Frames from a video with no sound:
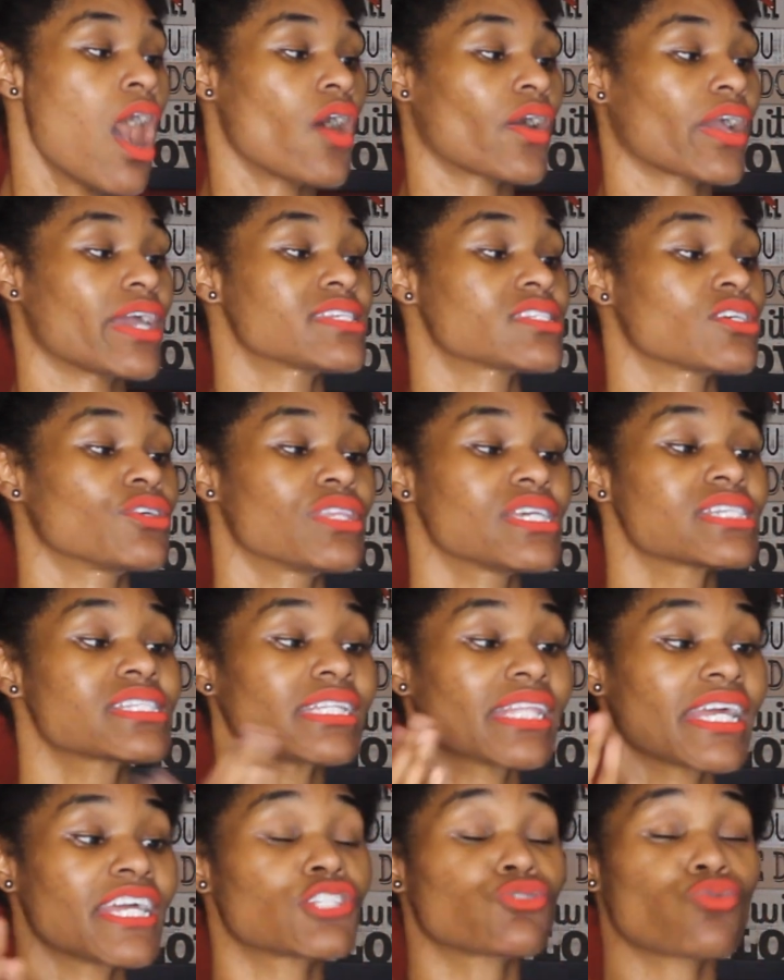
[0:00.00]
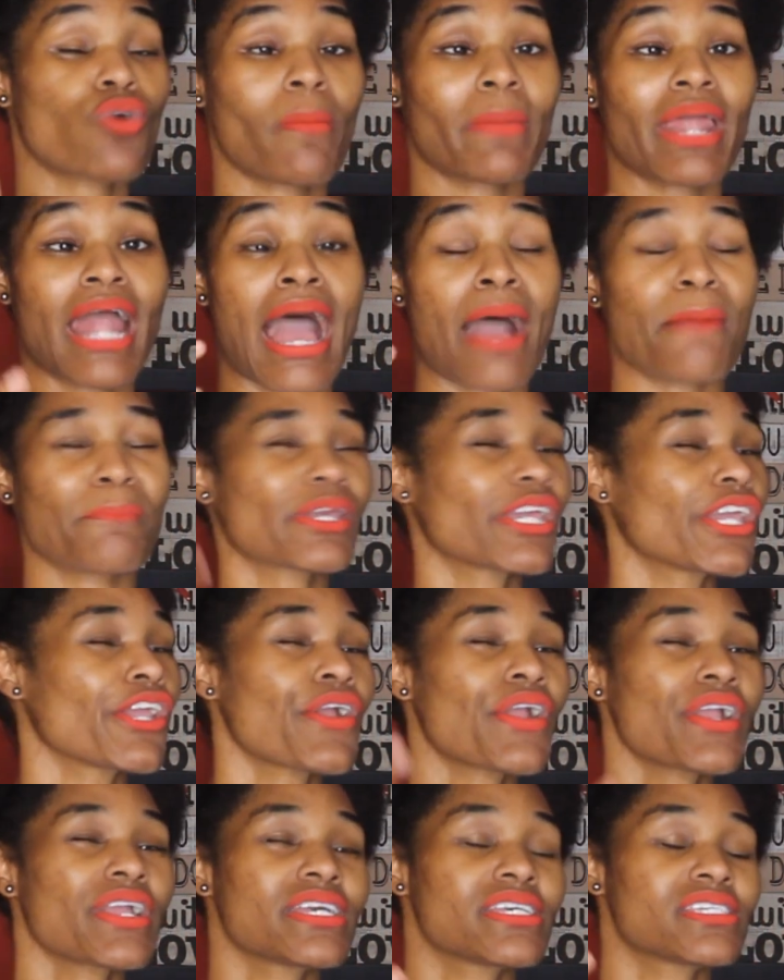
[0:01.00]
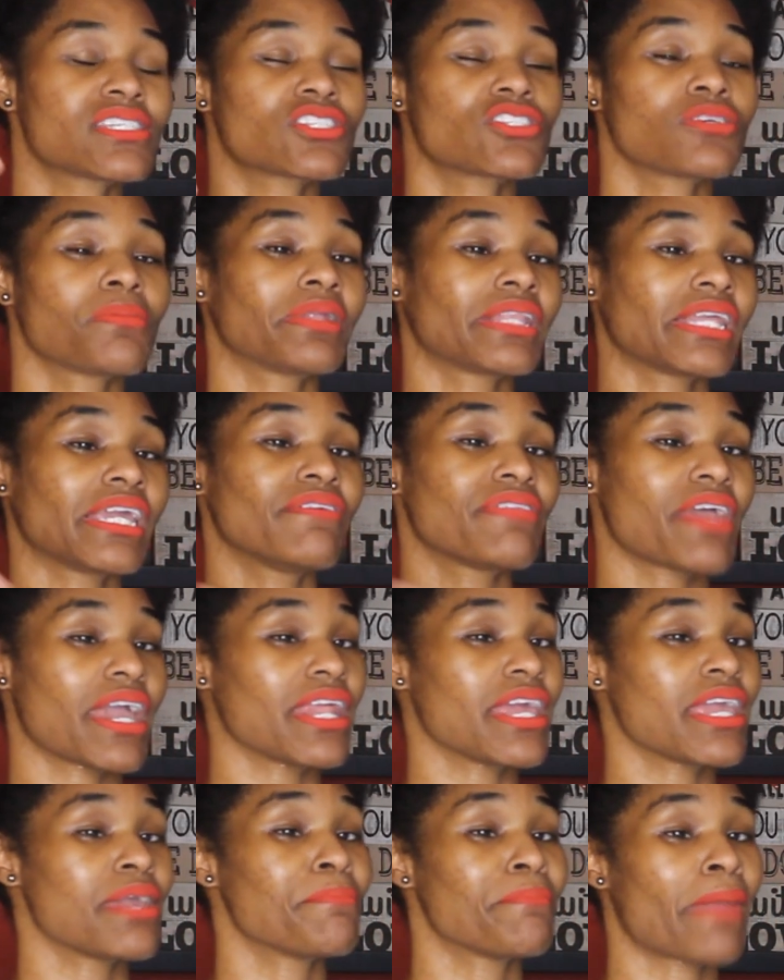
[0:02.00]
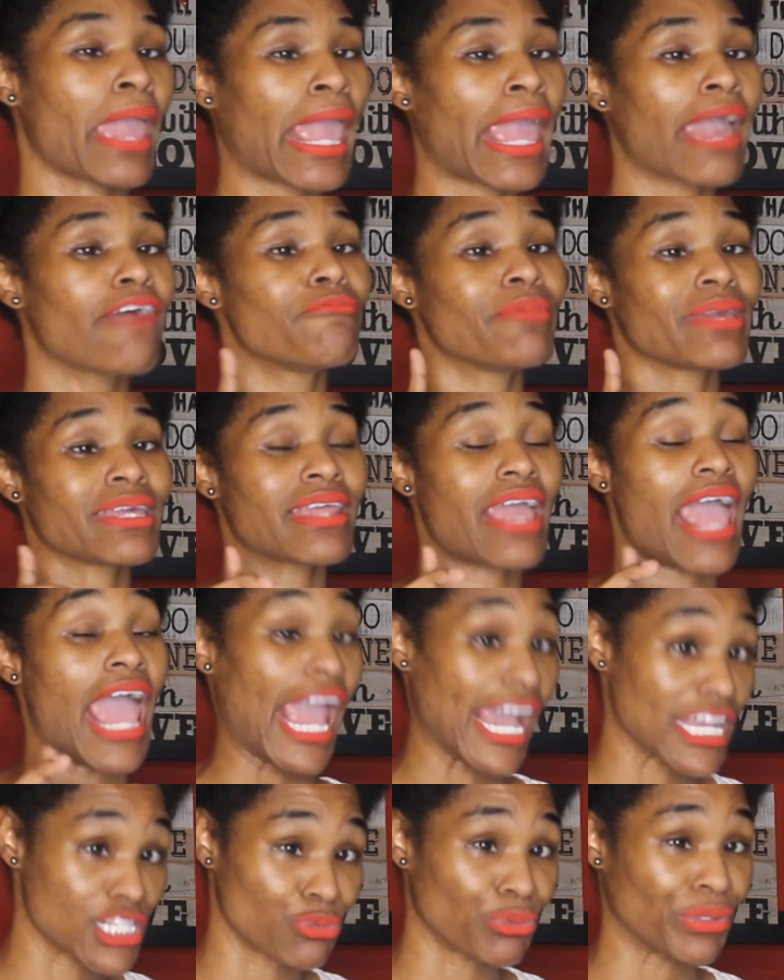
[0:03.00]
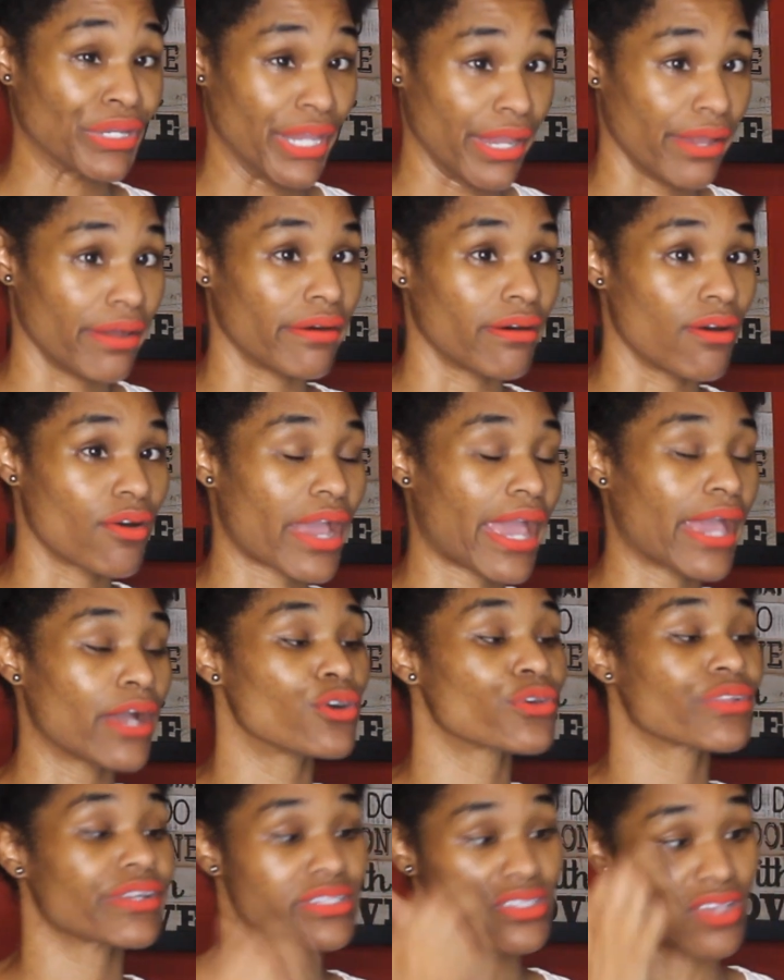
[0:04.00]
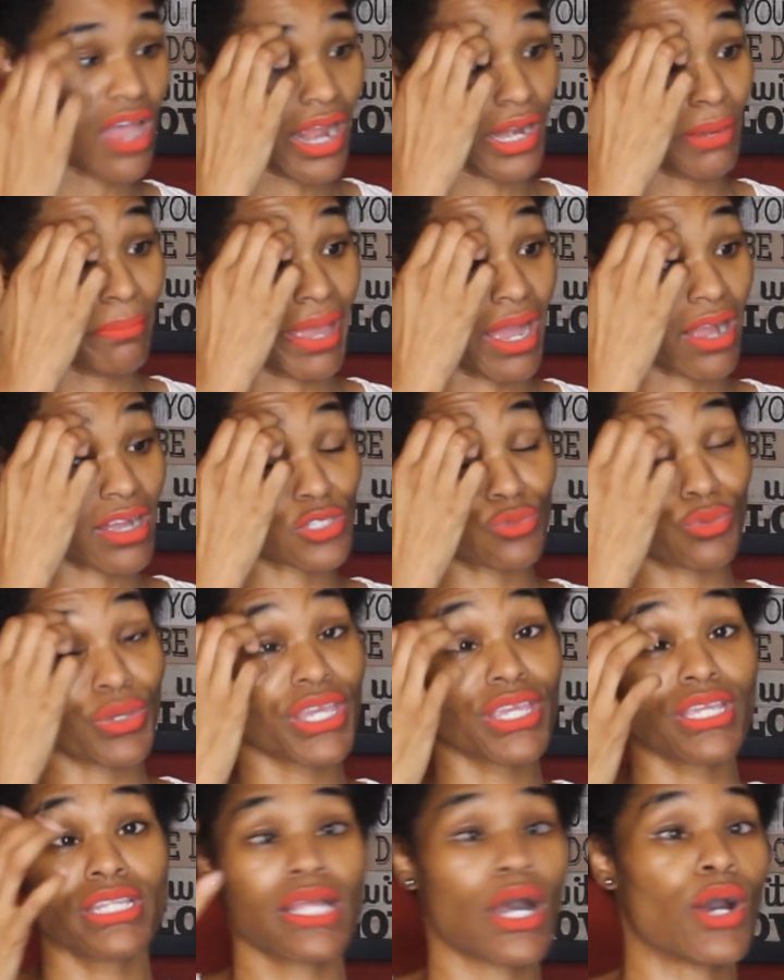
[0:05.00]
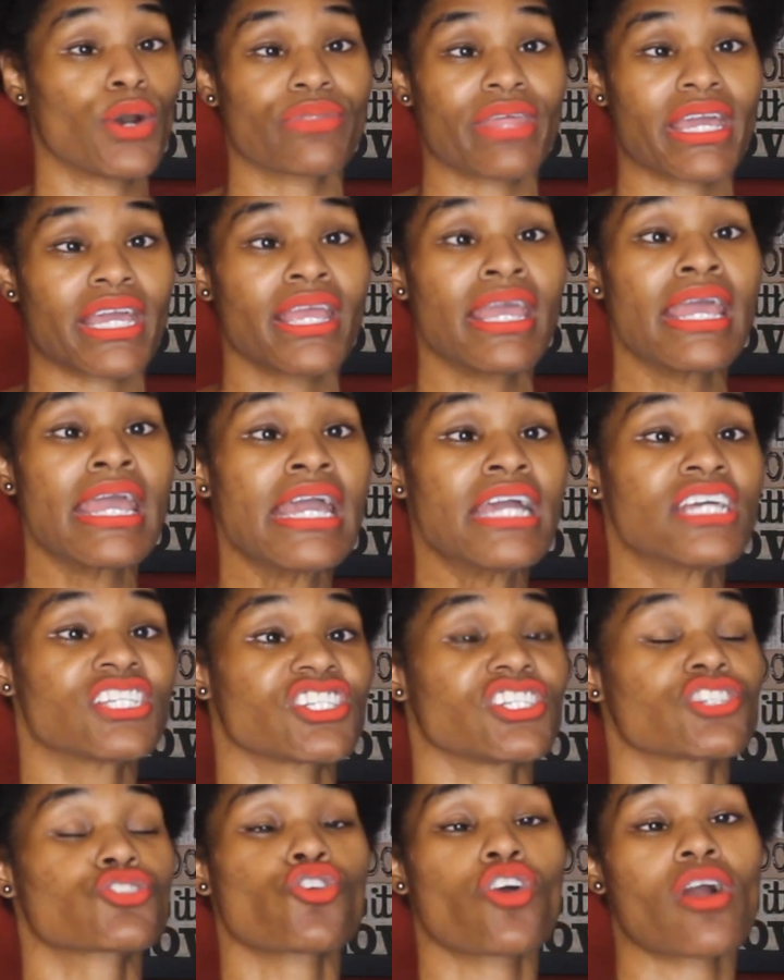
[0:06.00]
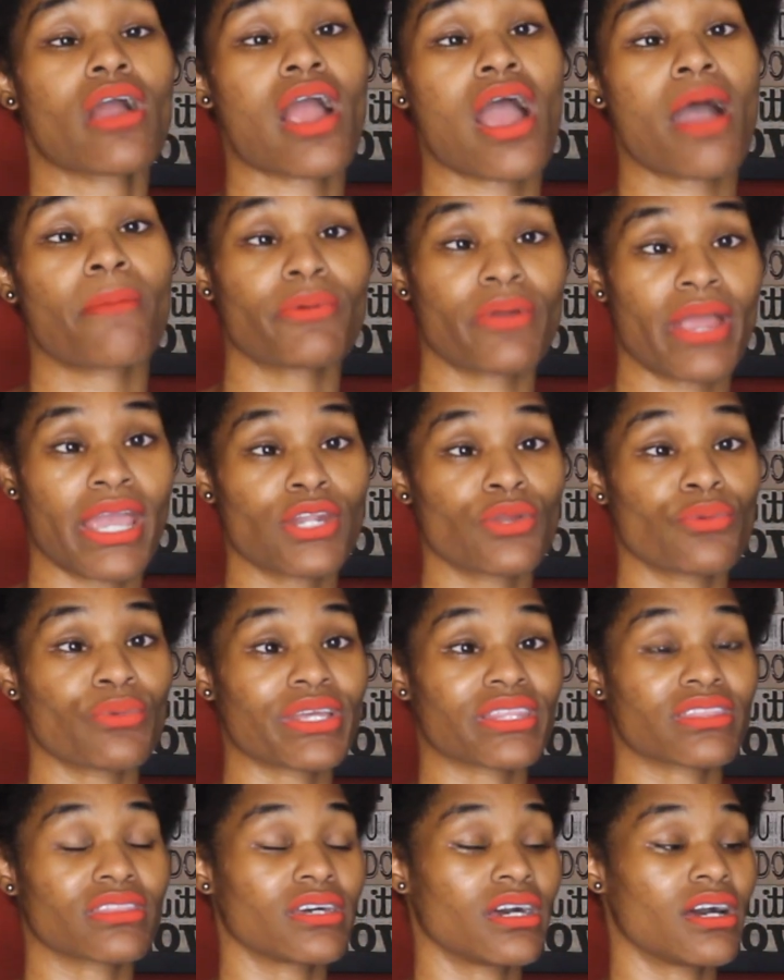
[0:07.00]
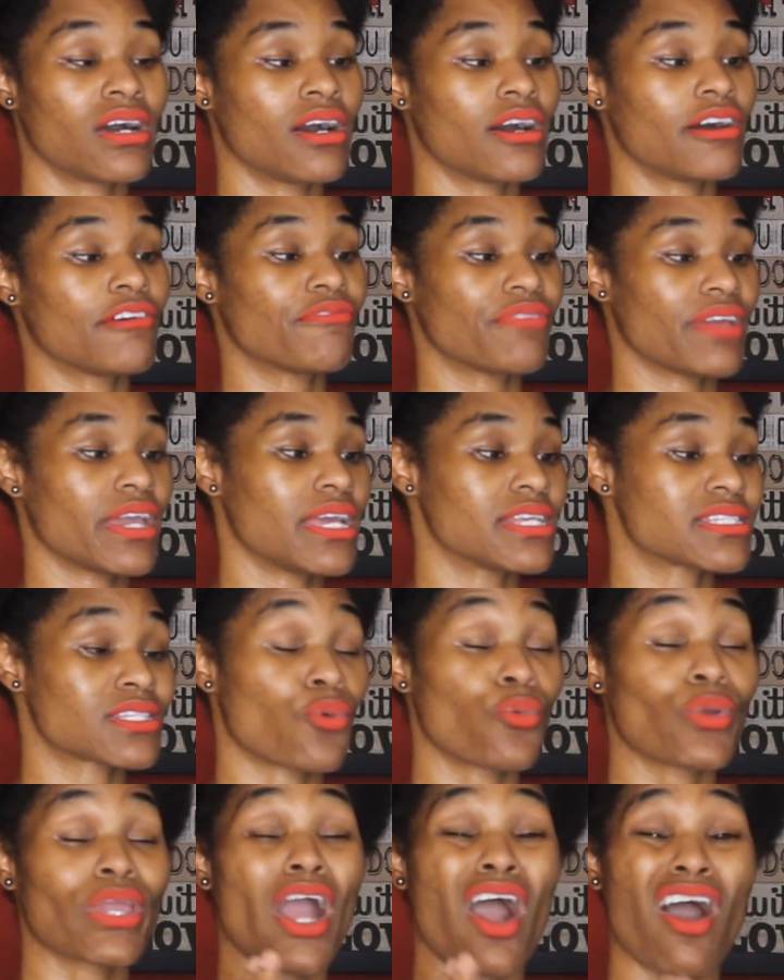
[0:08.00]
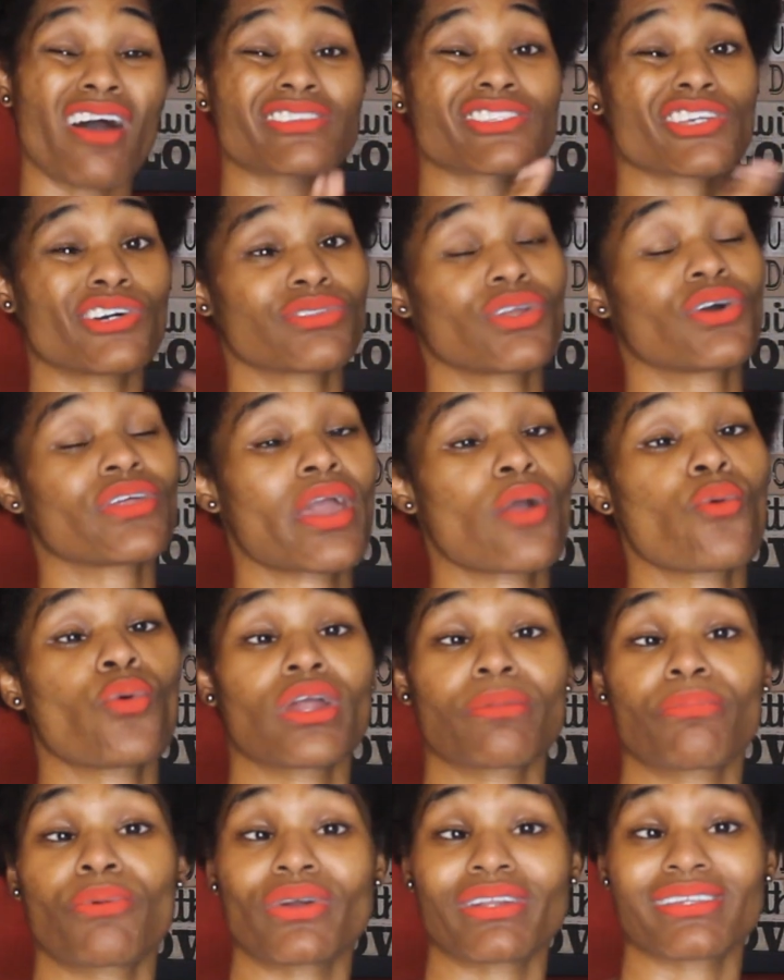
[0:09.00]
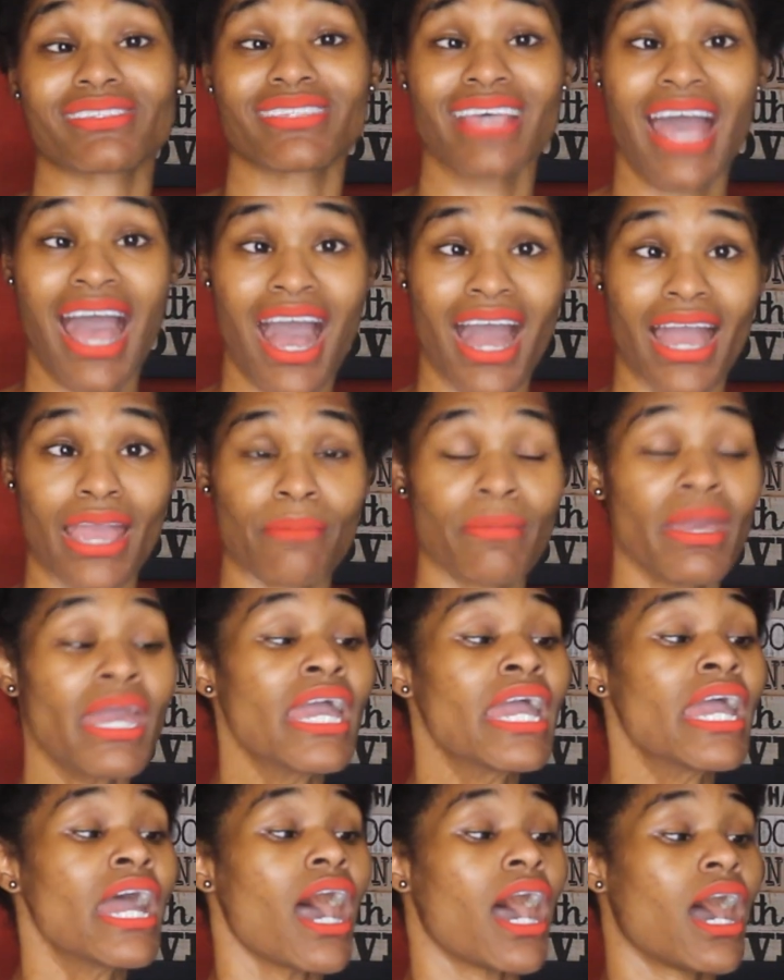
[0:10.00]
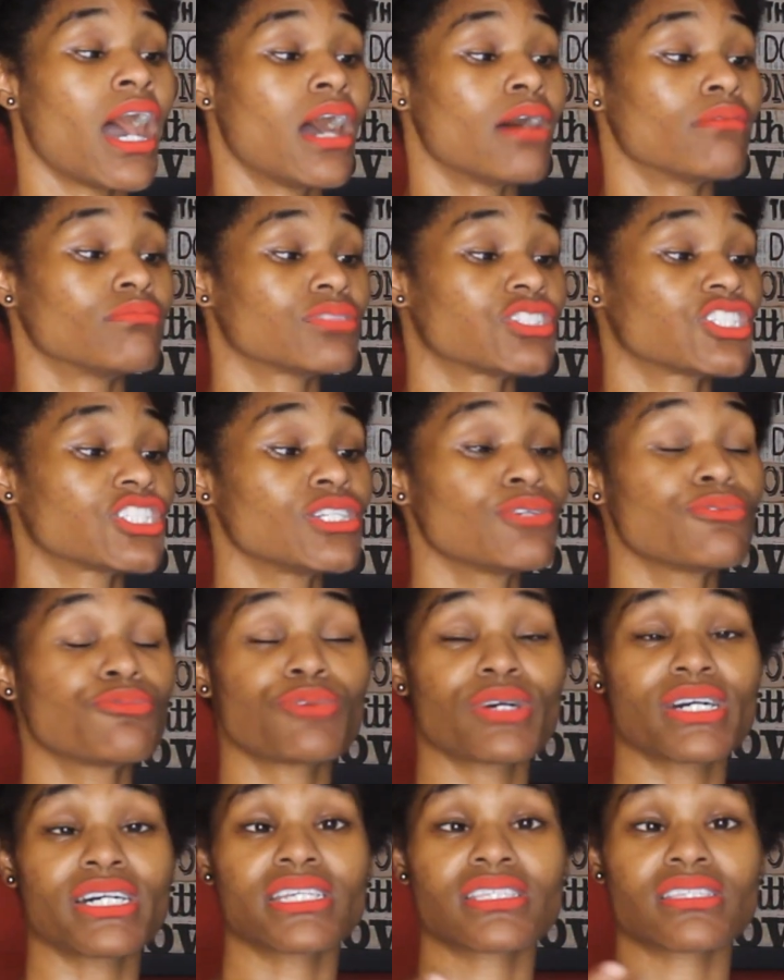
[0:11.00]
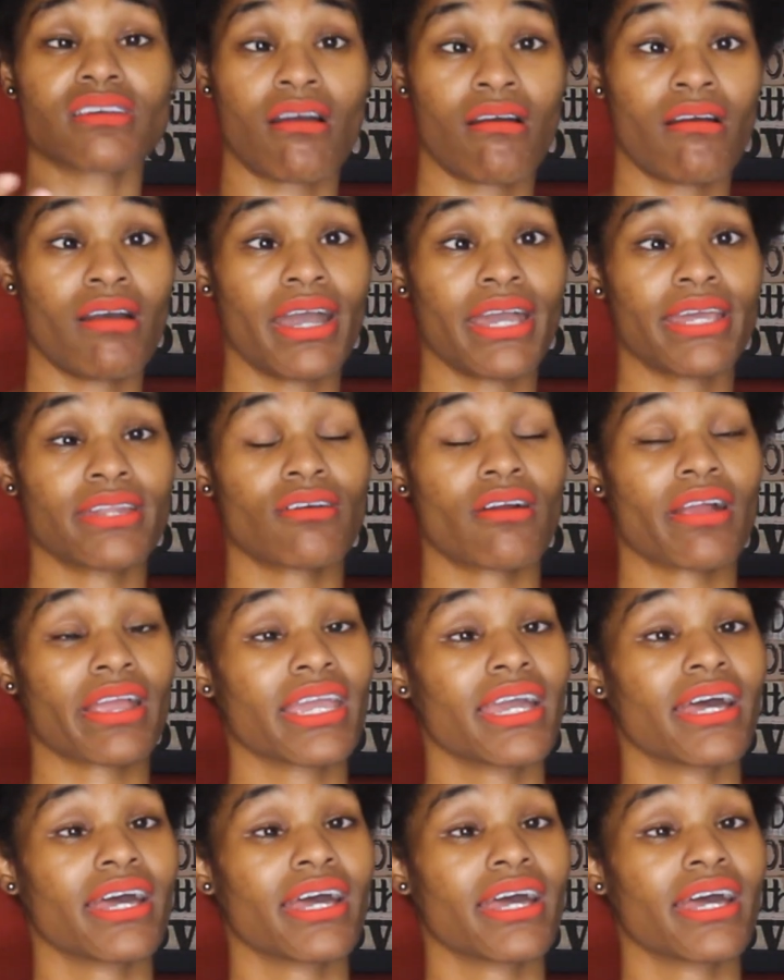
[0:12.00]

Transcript: Okay, so this alleged woman, I'm curious to believe that it may have been Azriel, okay, who they're talking about, because we know that she's cooperating with the uh, feds, and we also know that at one point of time, um, she was on R.